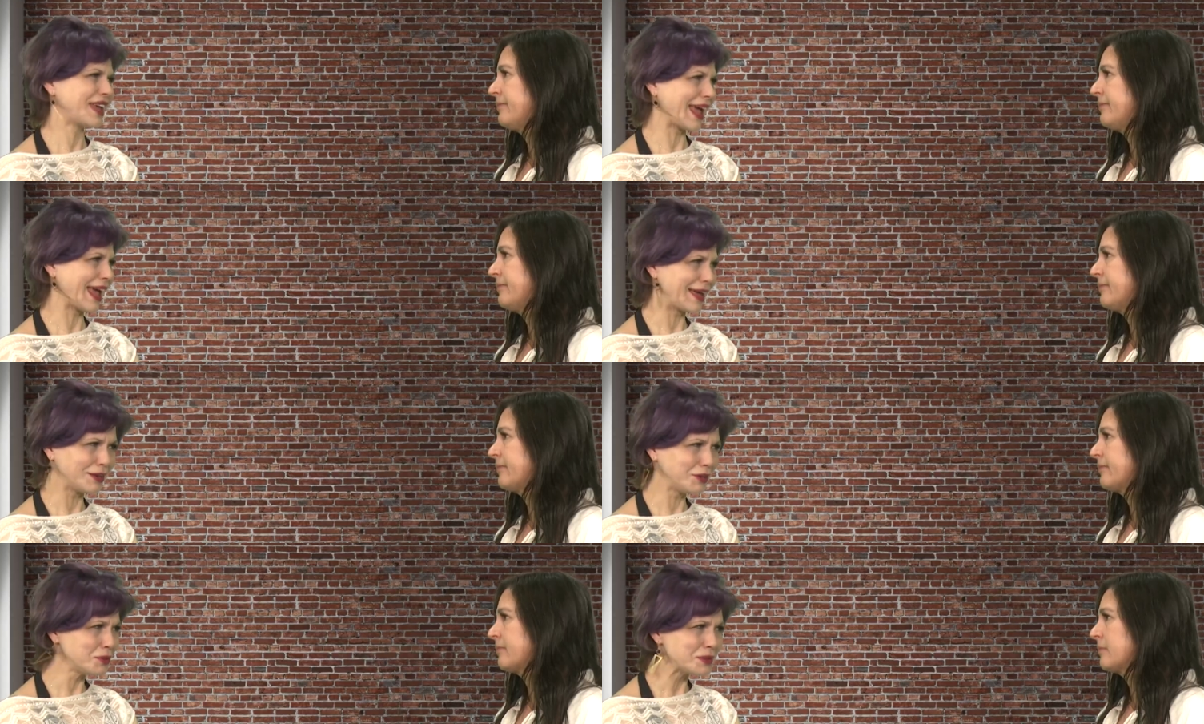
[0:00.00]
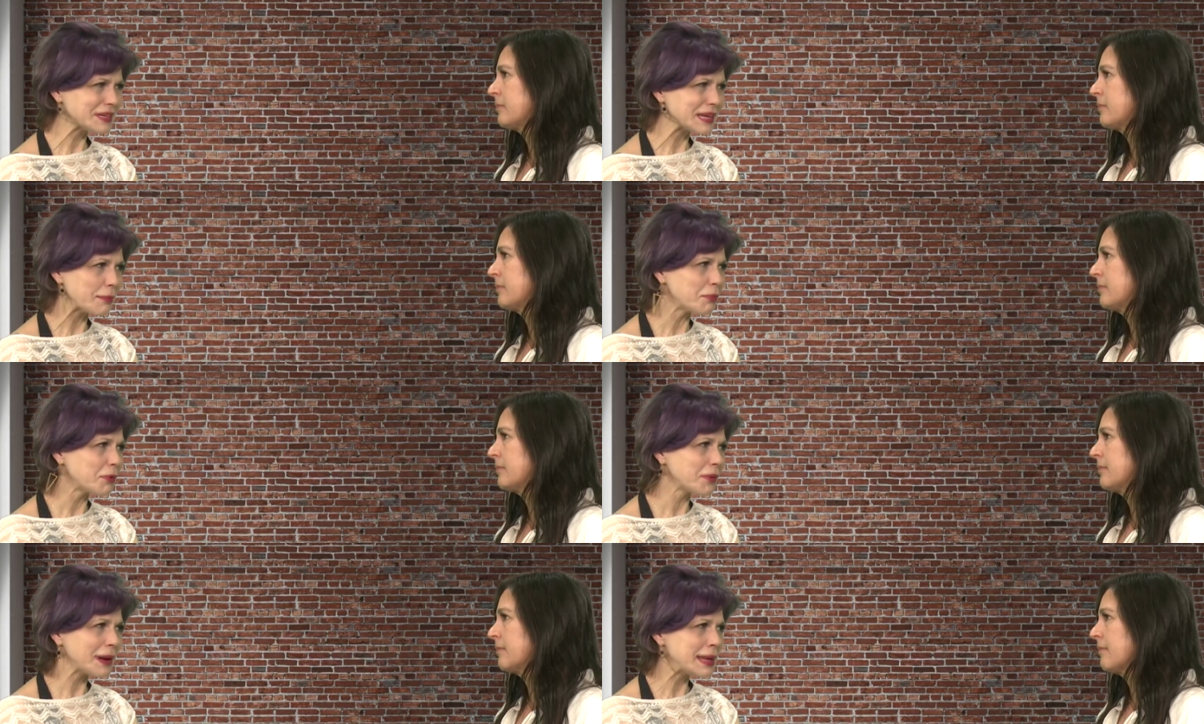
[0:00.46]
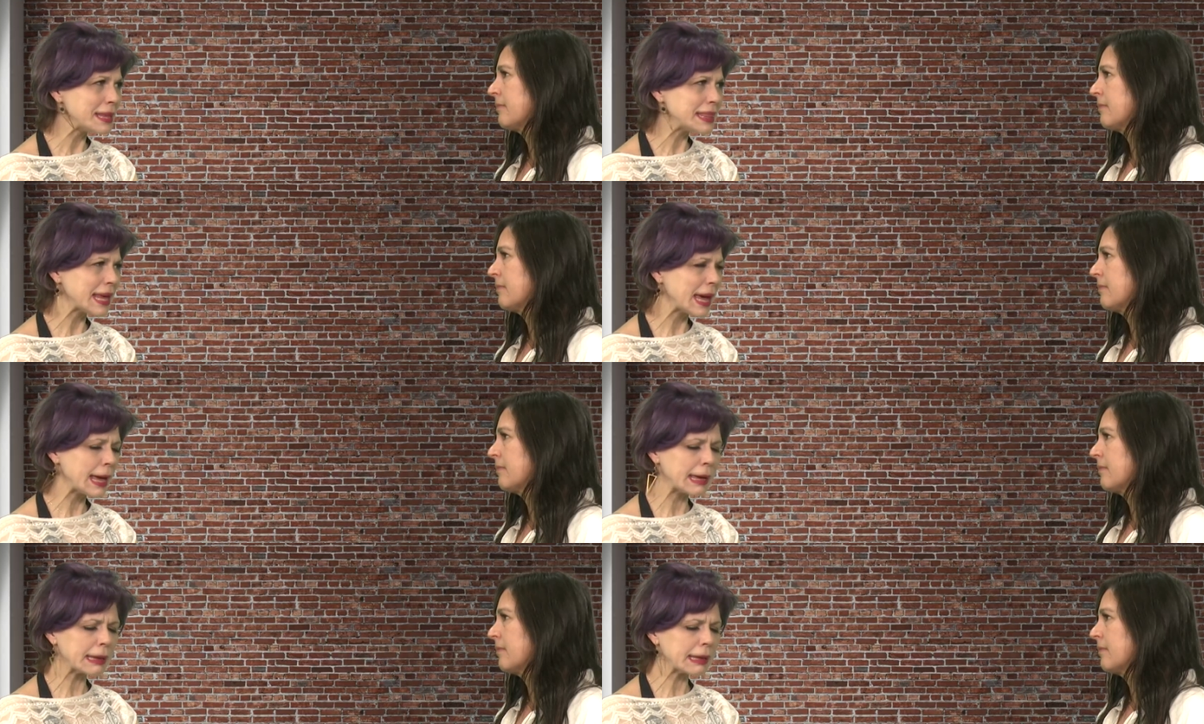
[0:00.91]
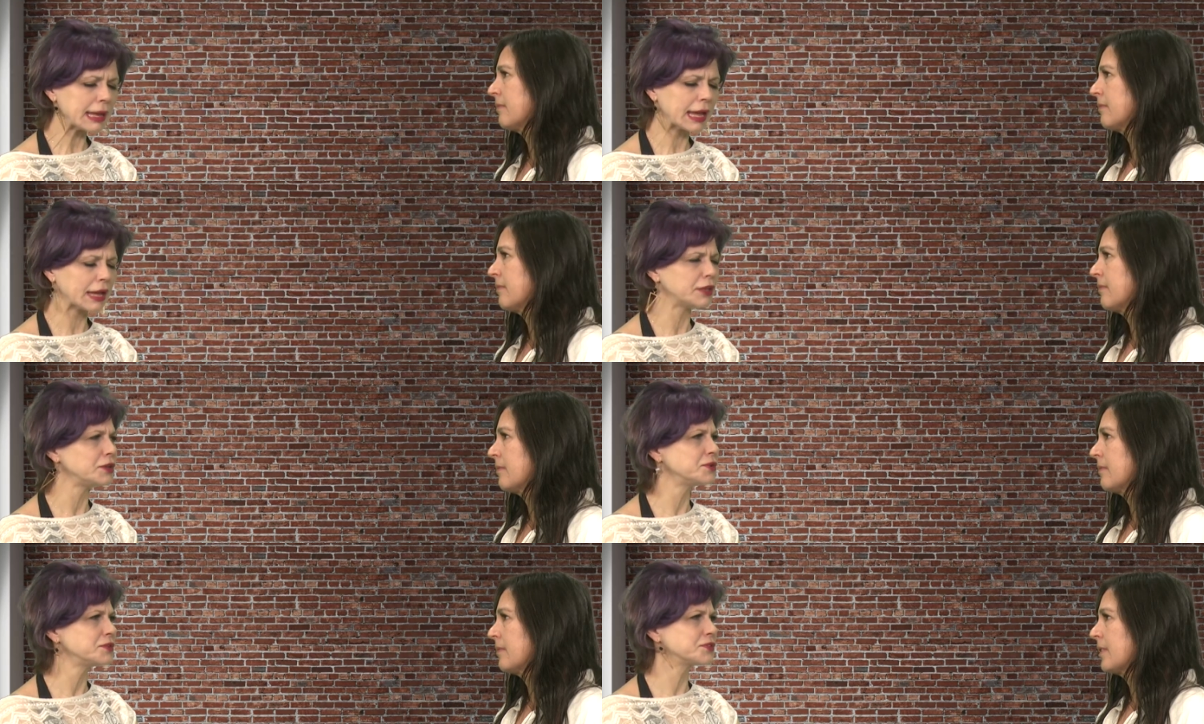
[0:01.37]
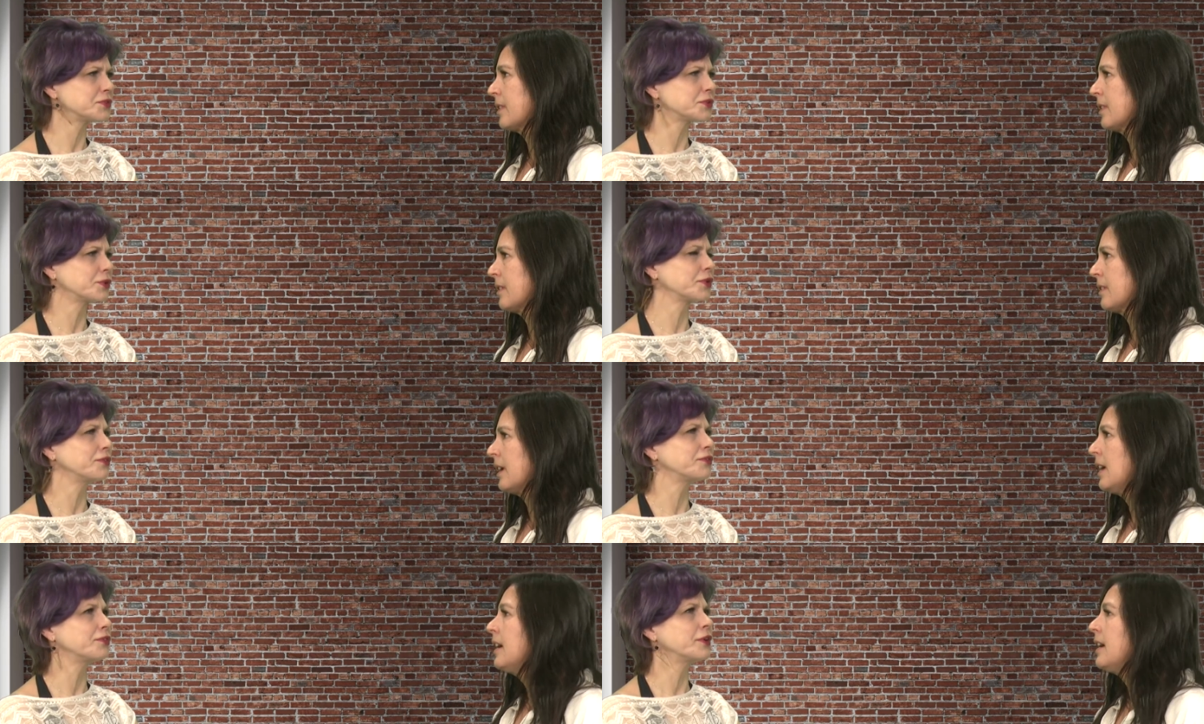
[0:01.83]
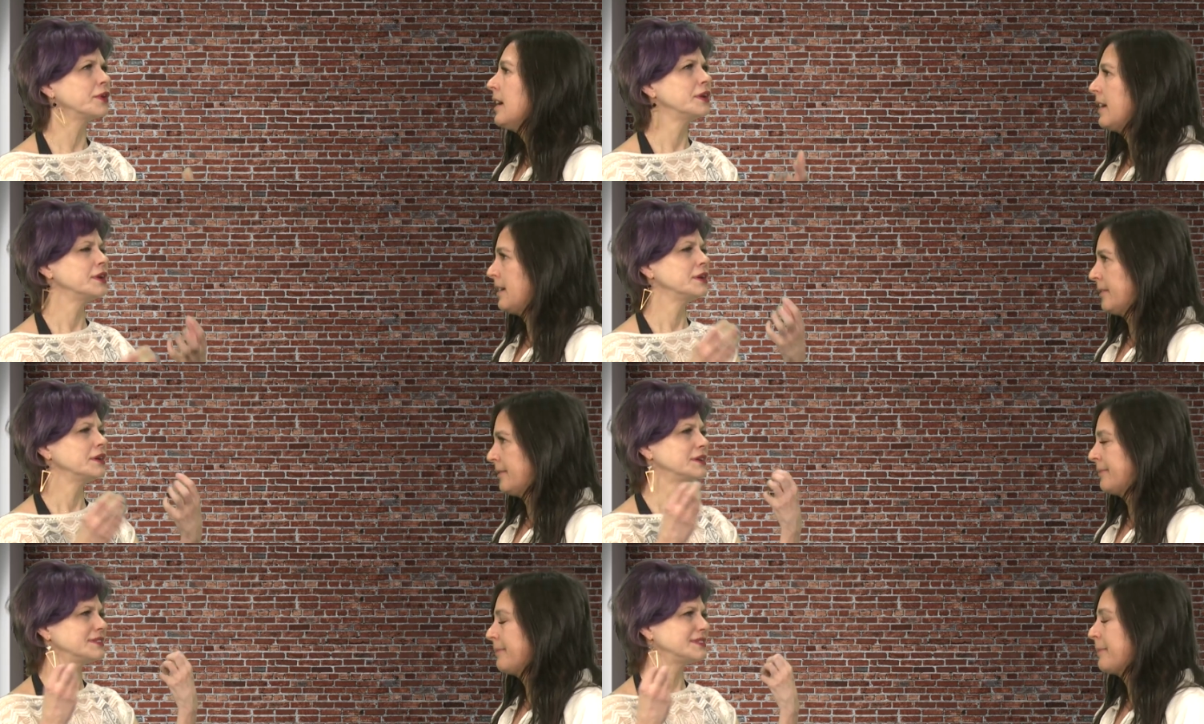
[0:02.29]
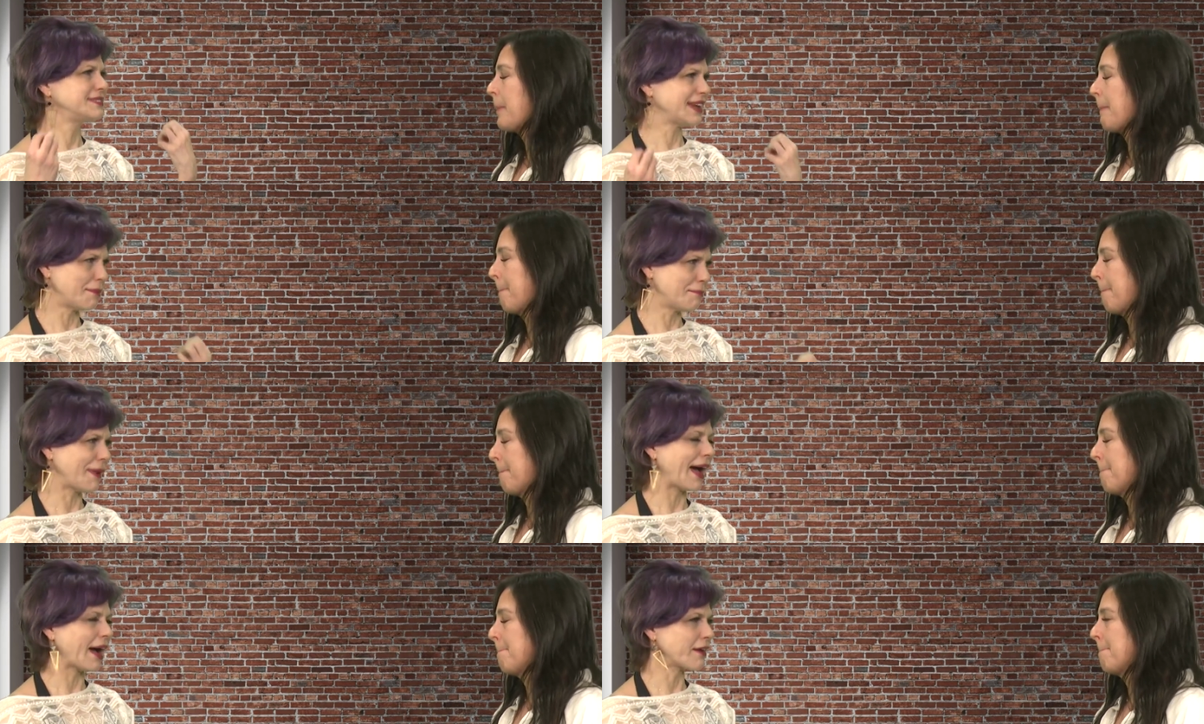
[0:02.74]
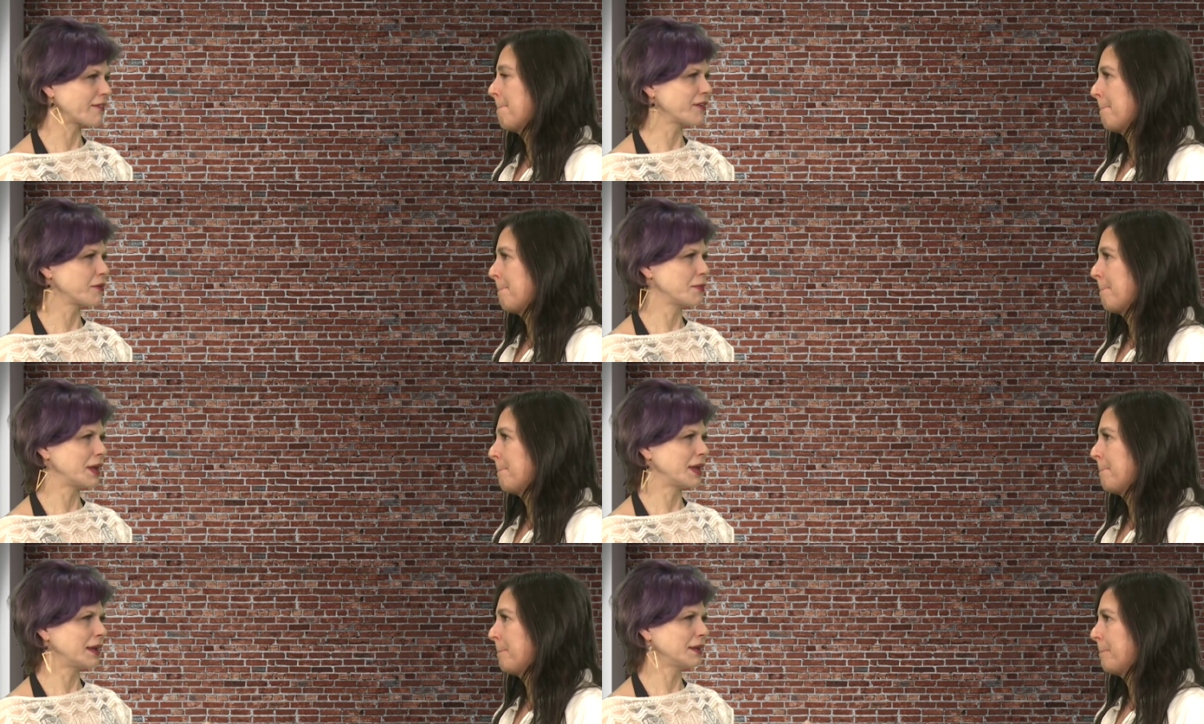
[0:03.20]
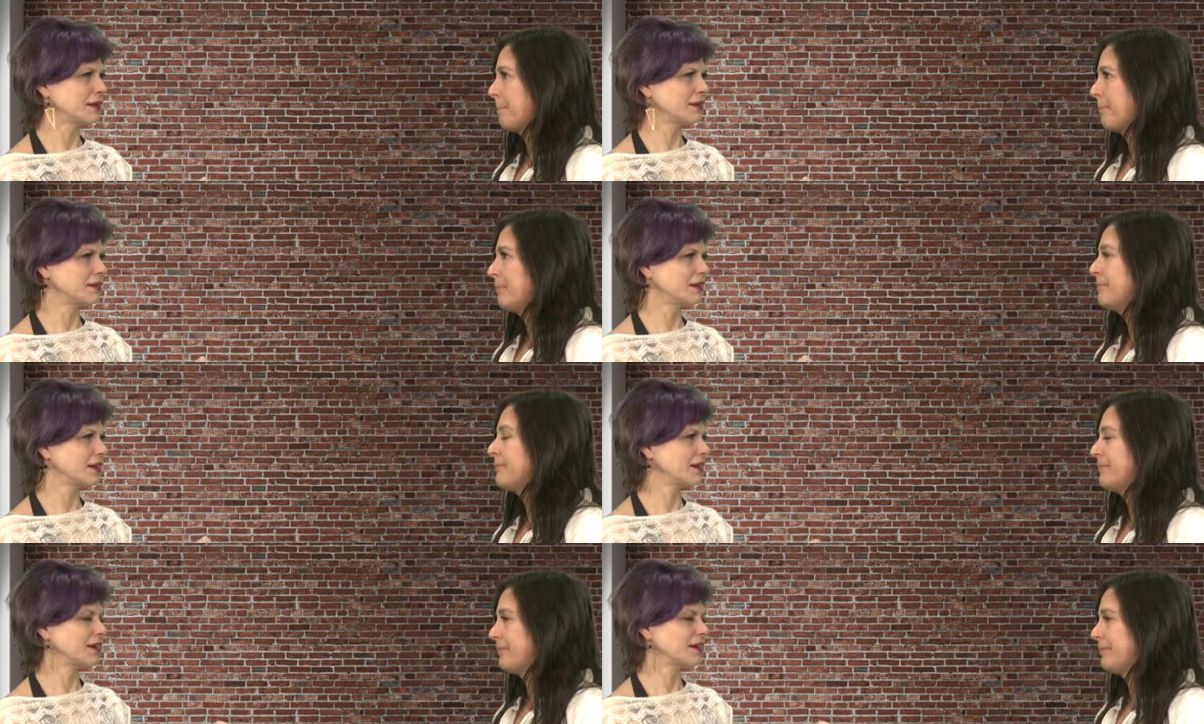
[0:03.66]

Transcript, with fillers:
Speaker 1: can you separate that? Can you sort of step back from it?